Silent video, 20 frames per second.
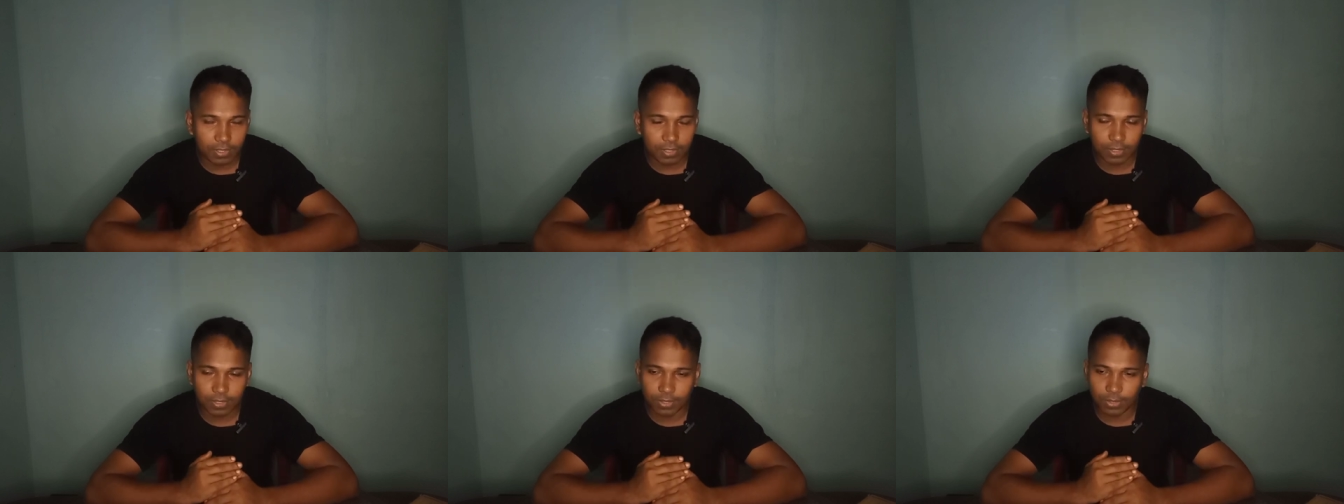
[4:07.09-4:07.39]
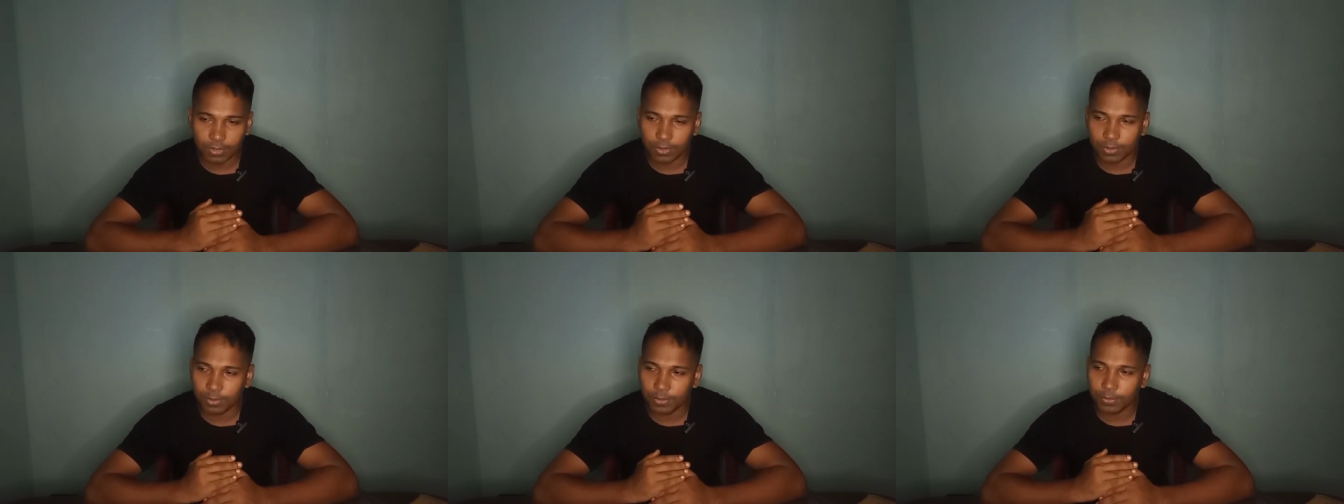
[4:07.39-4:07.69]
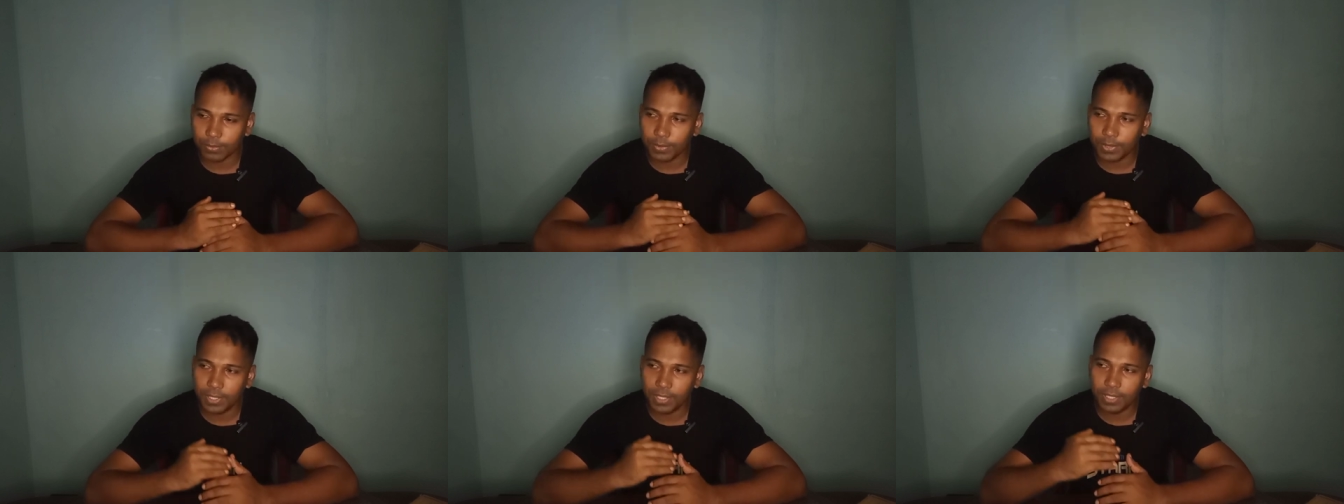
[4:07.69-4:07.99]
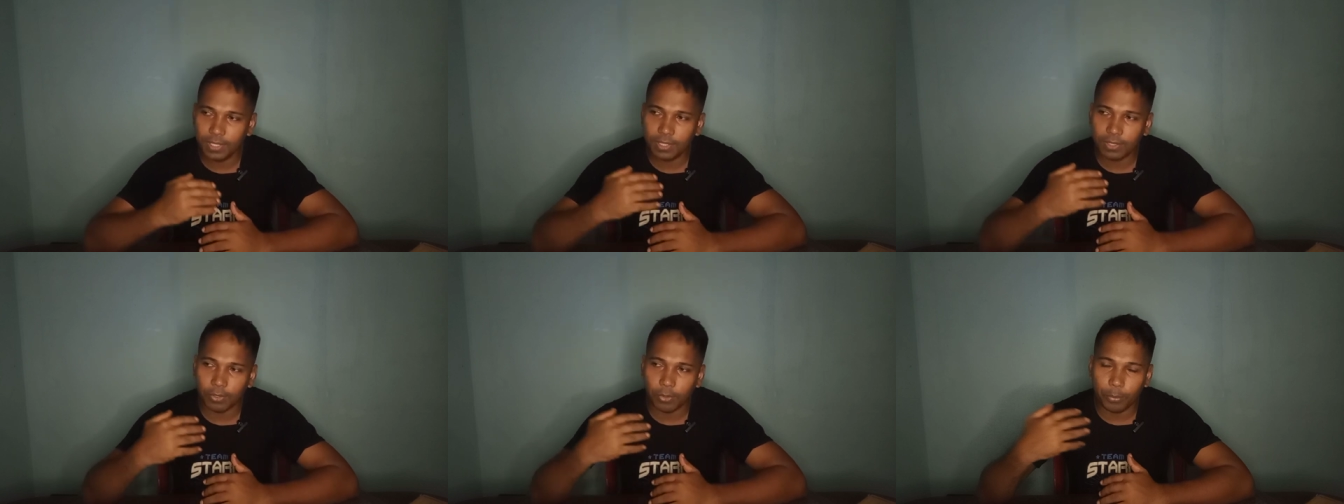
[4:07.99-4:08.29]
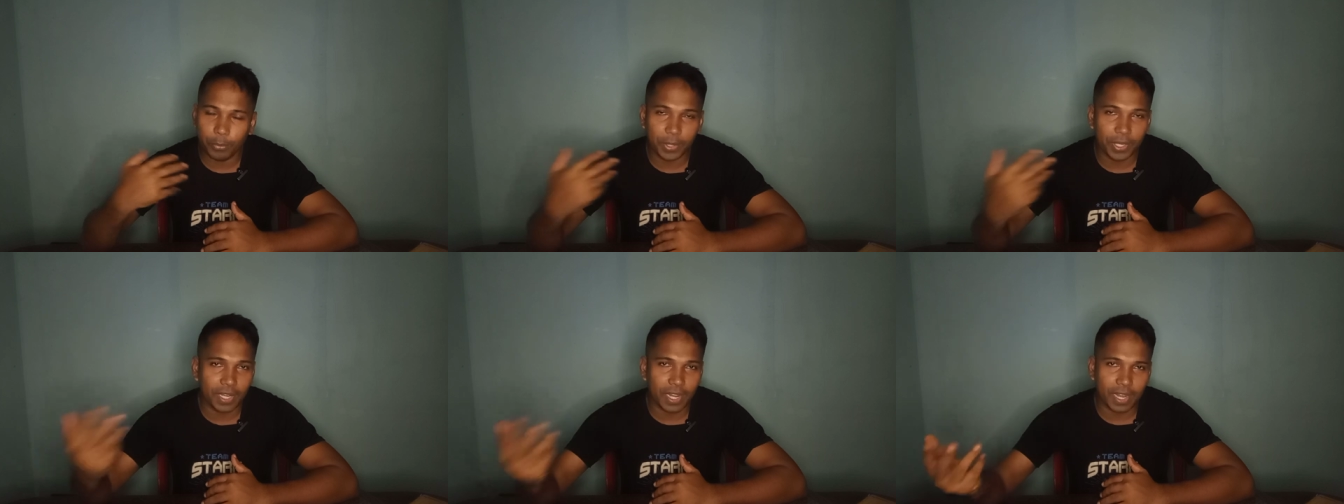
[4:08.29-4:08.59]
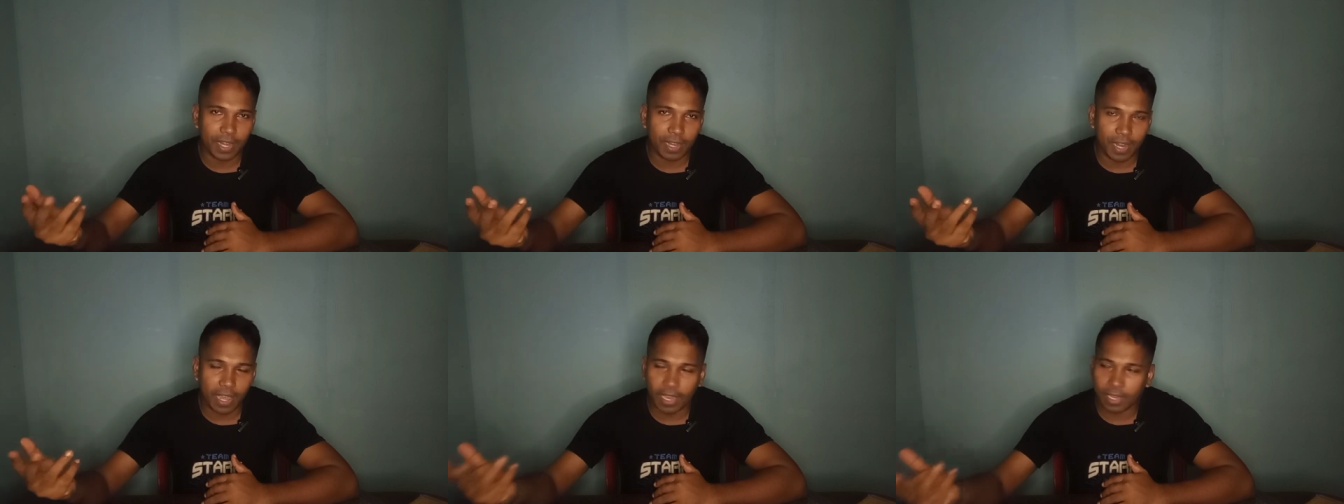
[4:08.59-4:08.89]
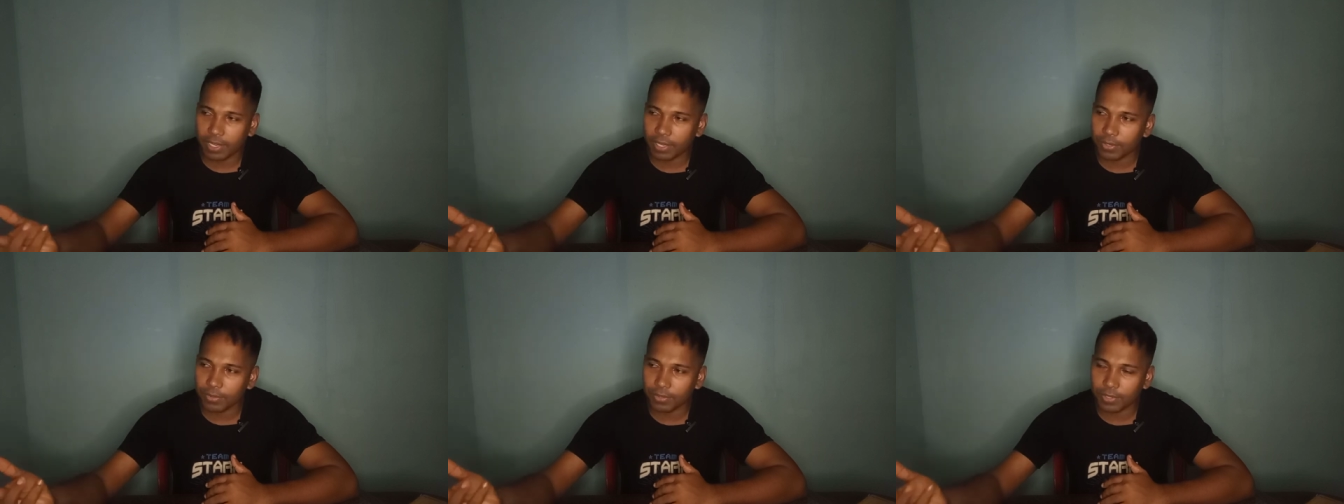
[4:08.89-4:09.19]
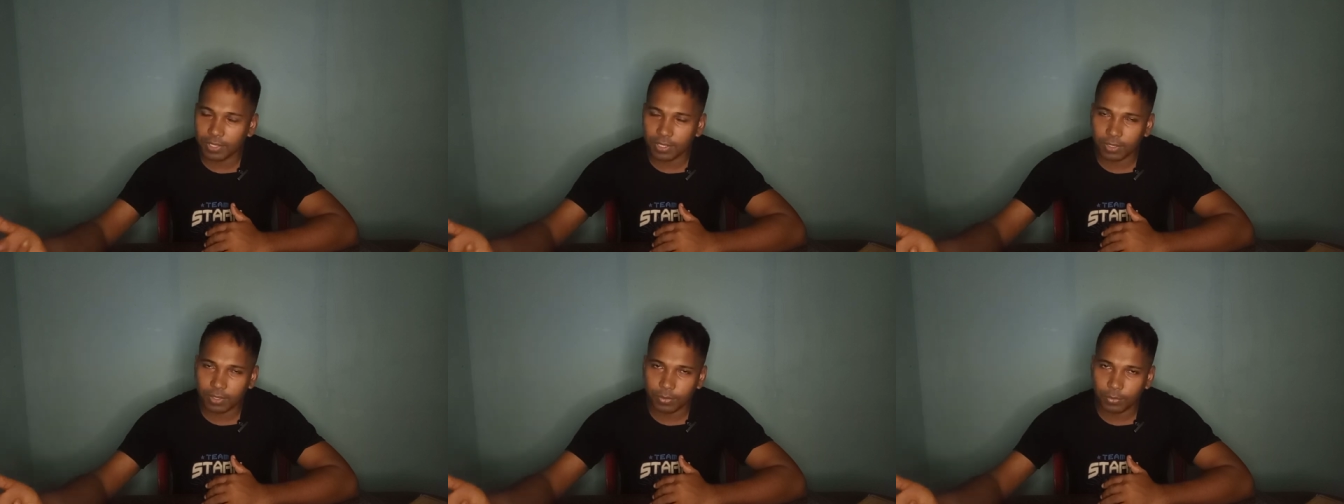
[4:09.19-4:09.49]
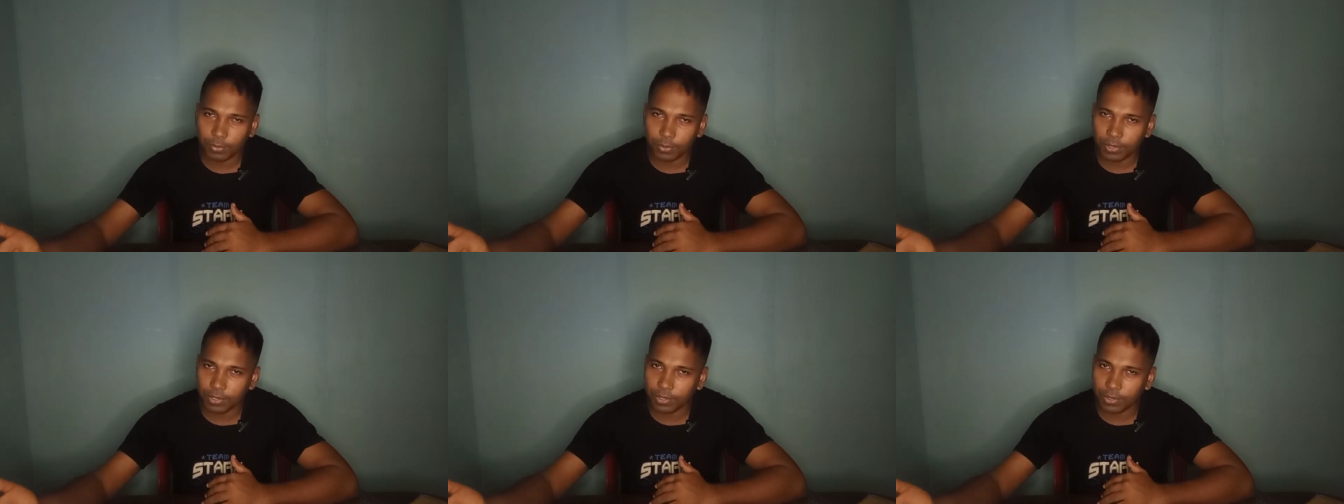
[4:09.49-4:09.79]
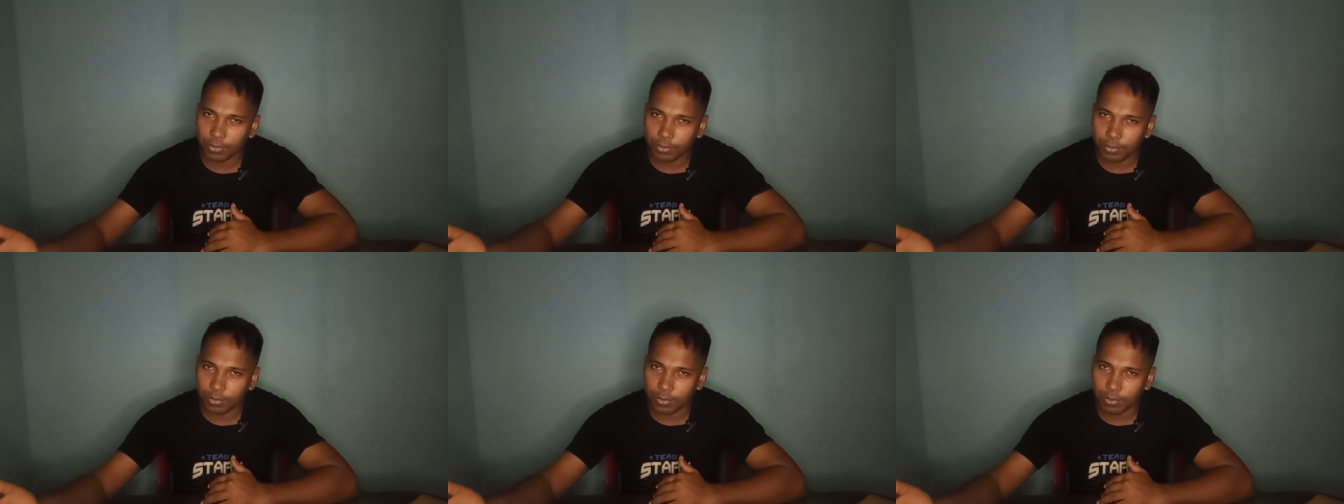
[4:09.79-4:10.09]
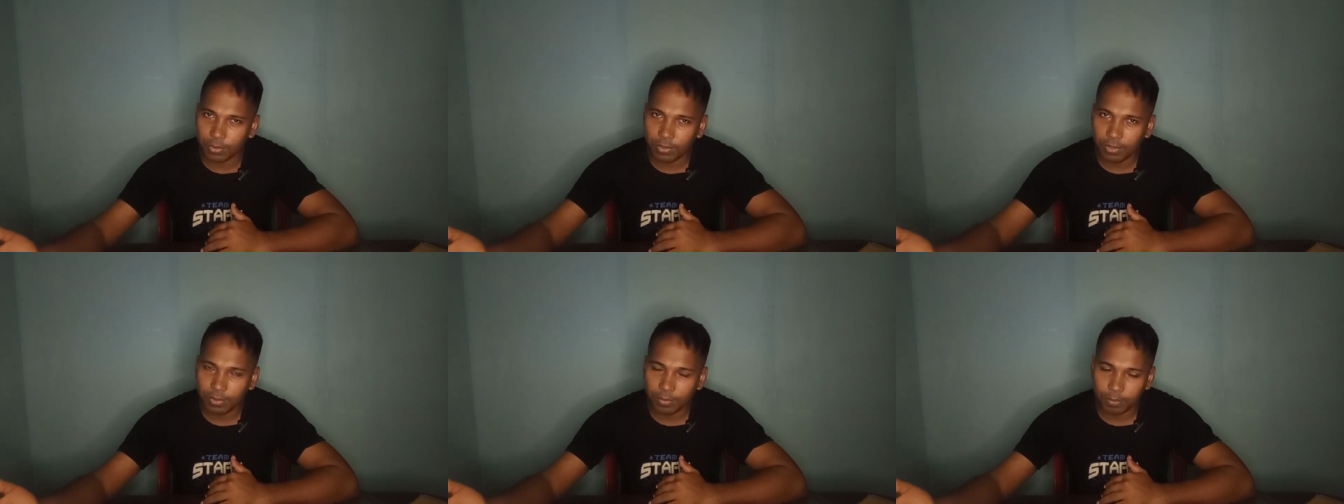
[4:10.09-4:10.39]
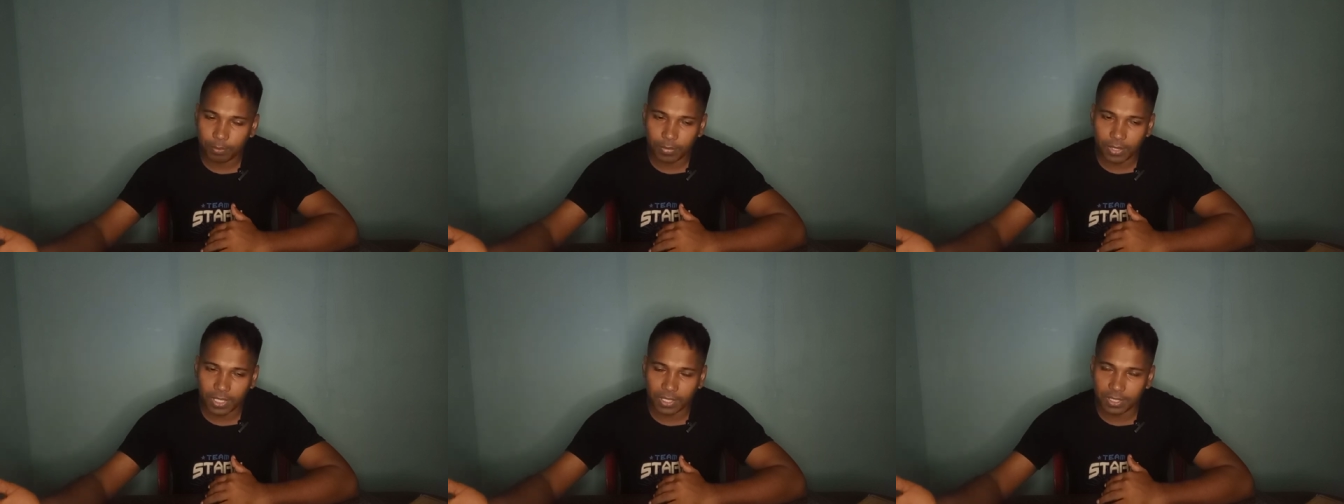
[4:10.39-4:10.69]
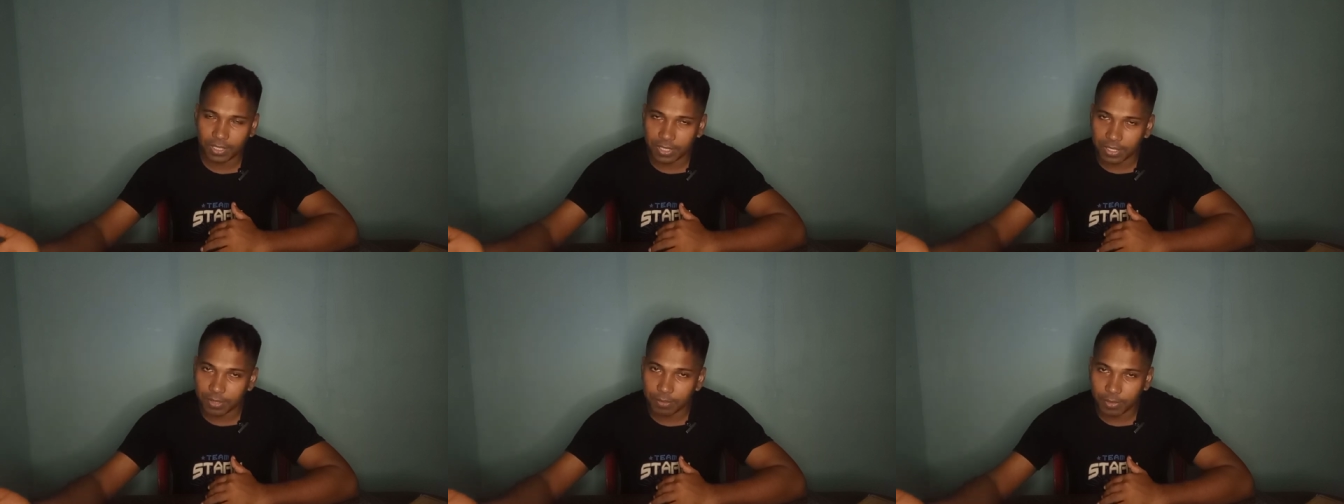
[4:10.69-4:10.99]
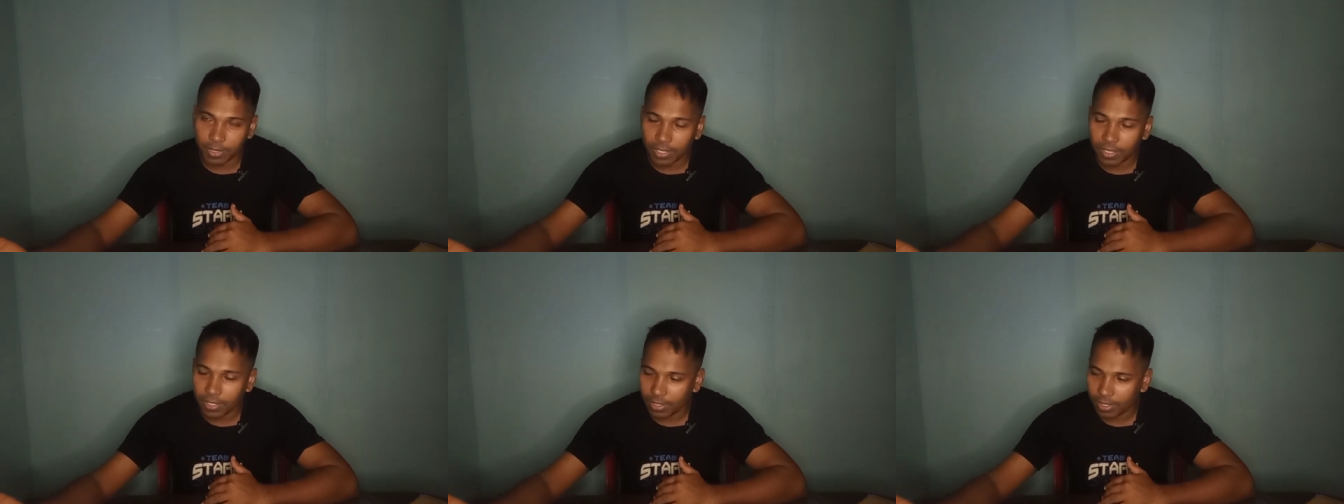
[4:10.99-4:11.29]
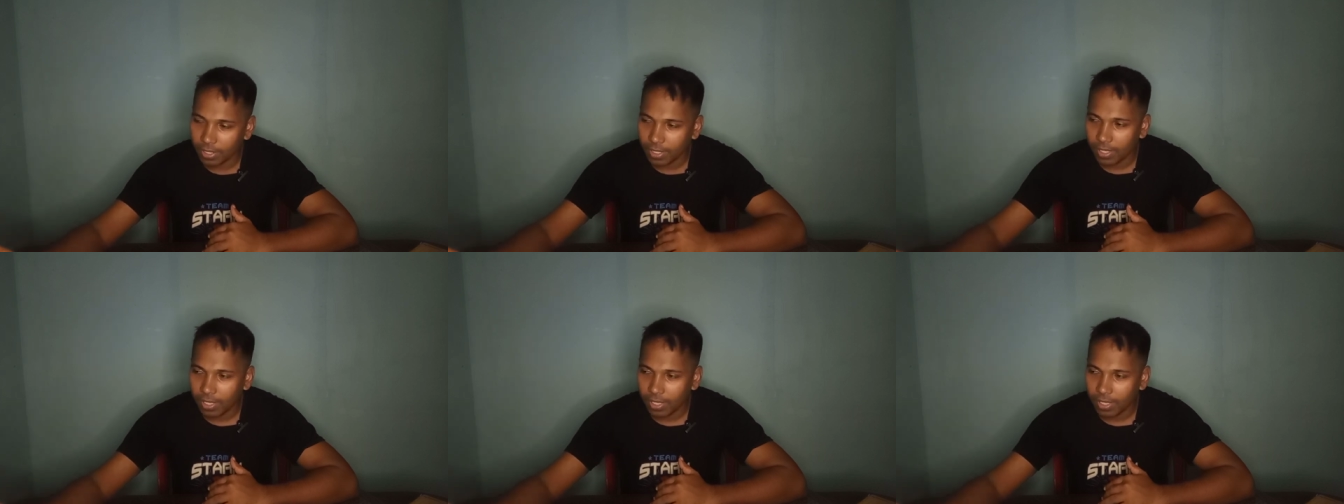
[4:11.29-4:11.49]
So we open an account with Google by the Gmail